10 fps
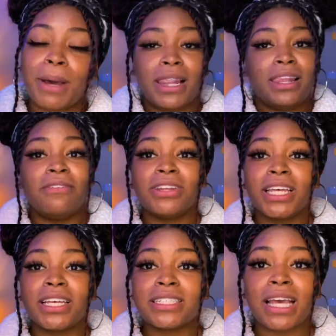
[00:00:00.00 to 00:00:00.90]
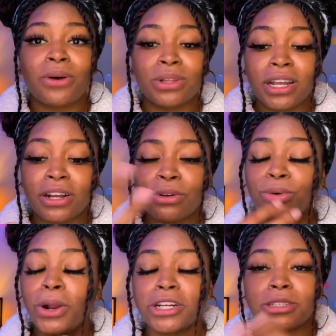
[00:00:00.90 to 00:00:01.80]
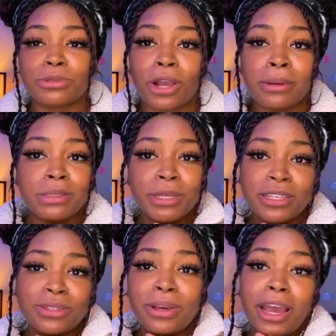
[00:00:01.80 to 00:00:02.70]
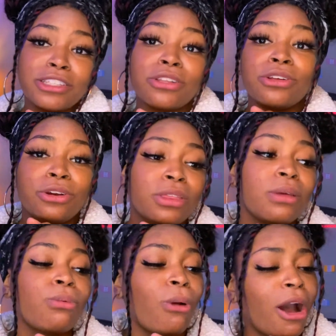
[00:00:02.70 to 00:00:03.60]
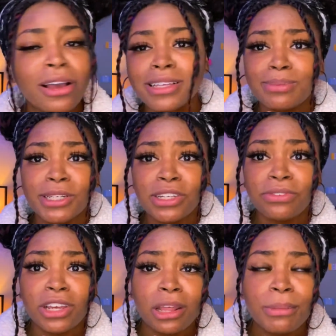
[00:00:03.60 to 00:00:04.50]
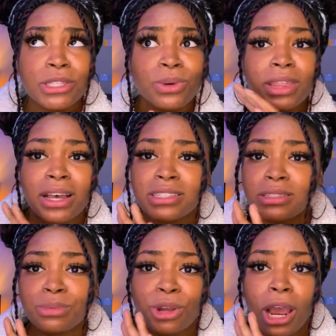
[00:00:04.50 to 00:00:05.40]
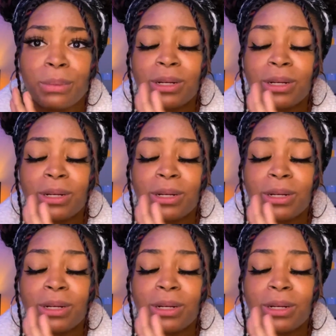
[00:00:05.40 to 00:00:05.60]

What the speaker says: lovelies out there who are subscribed to me, because you guys literally rock, especially for getting me to 1,000 subscribers.